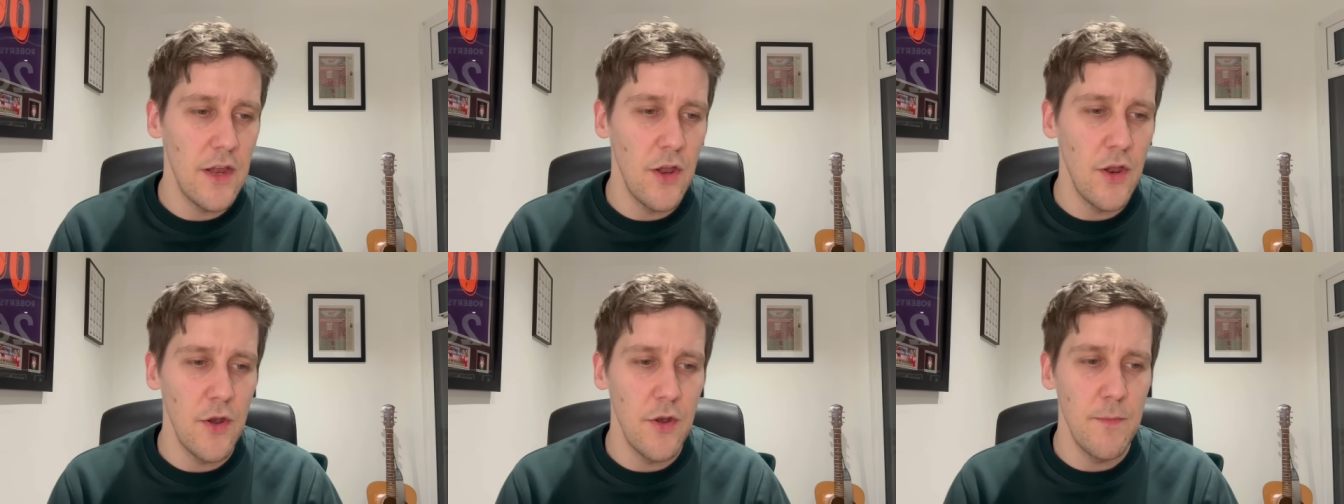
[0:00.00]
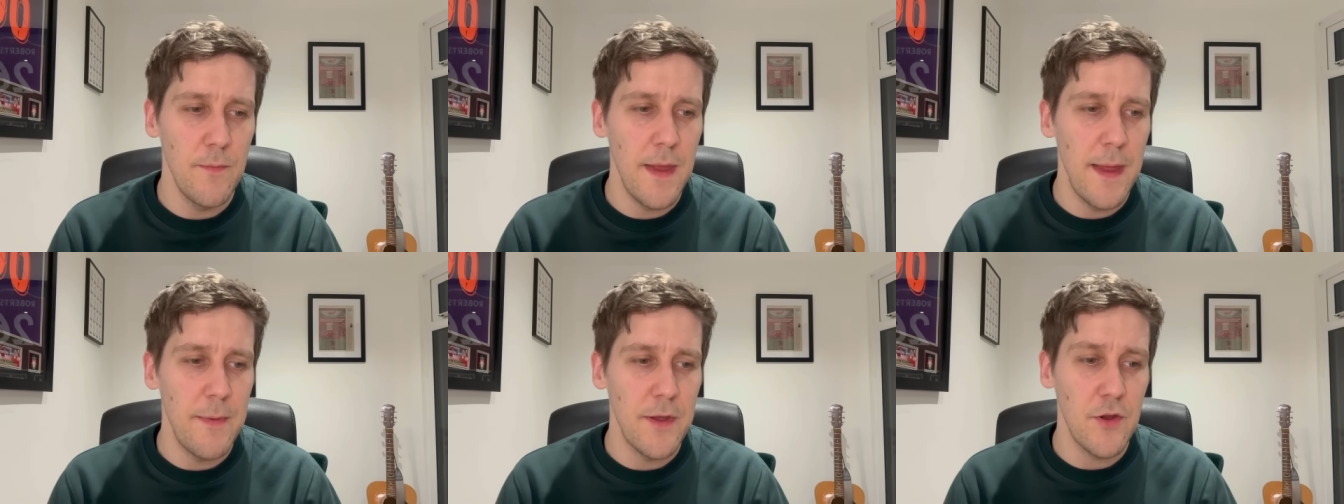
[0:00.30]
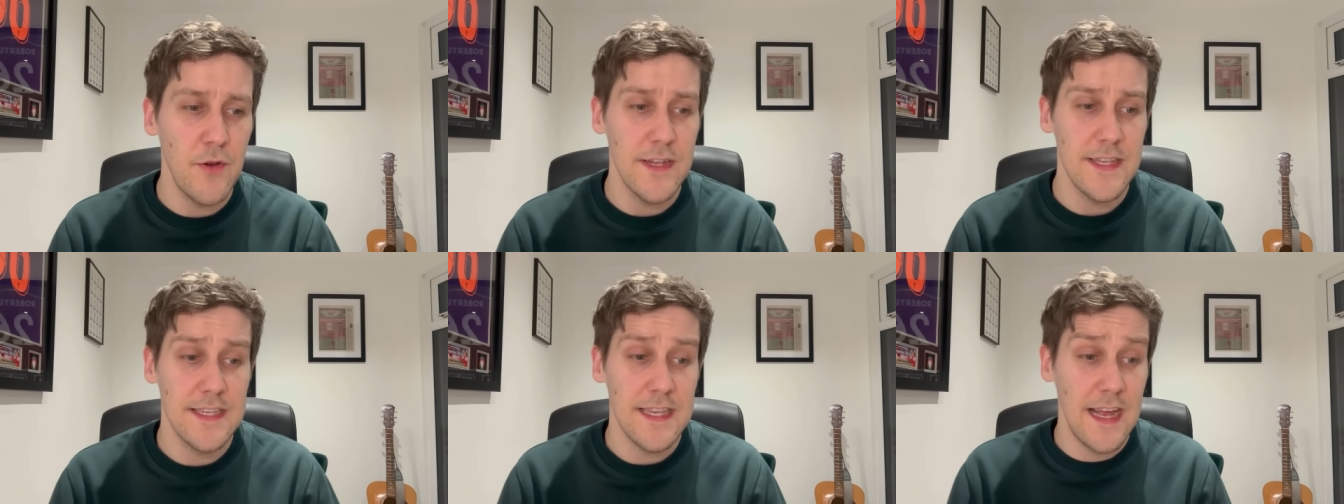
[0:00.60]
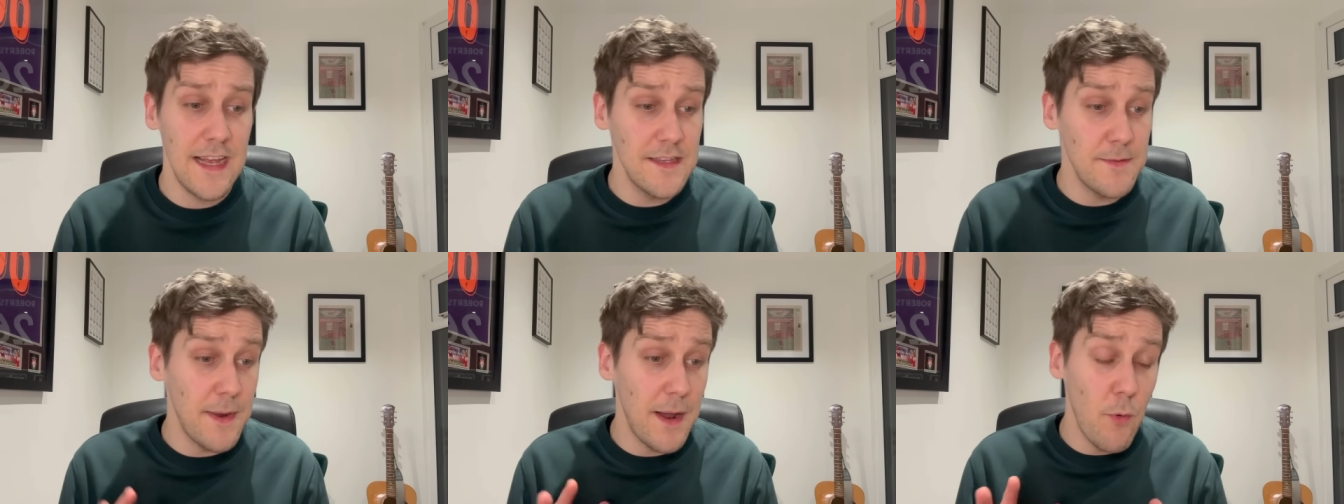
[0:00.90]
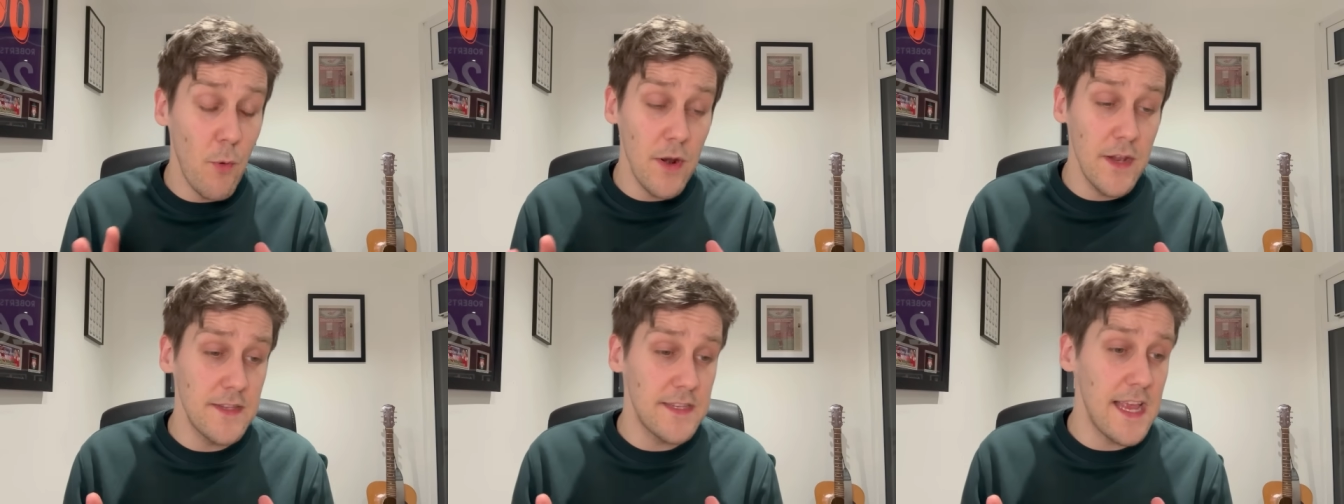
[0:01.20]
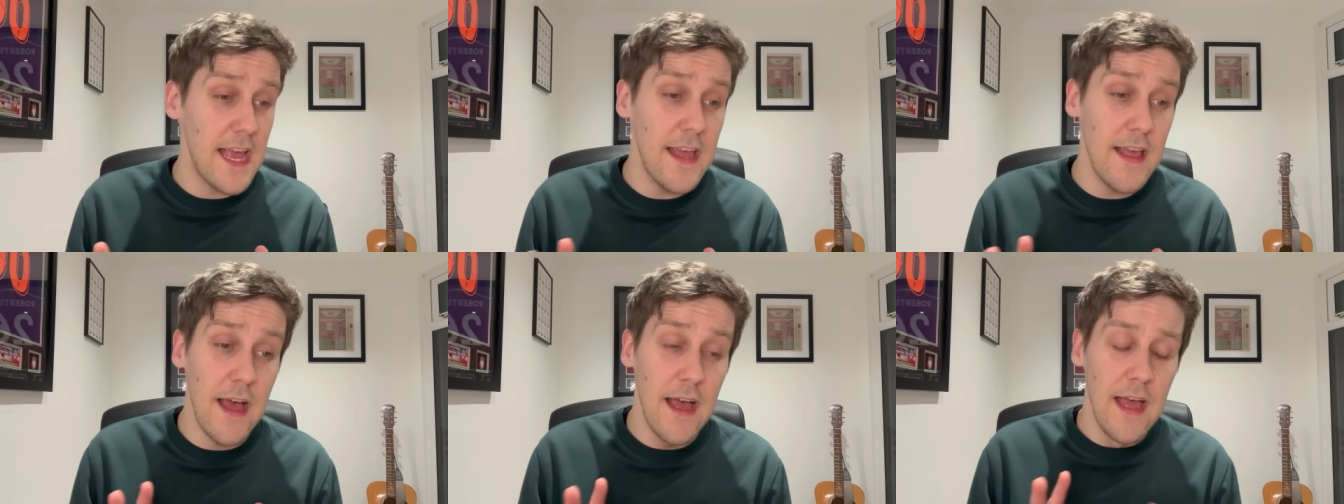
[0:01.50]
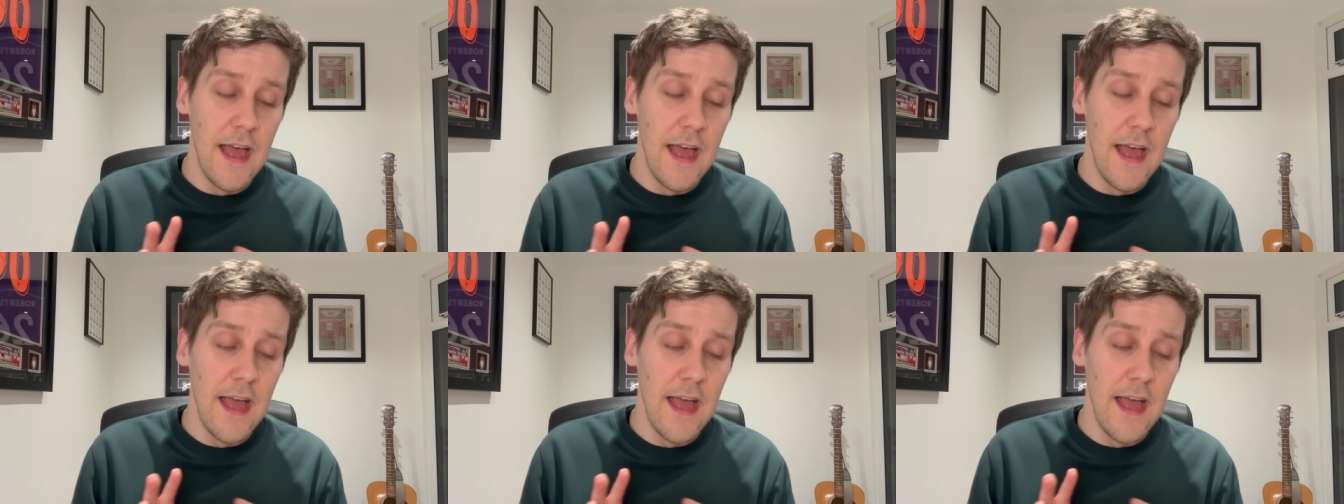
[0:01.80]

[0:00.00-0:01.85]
and maybe criticising him. I want to say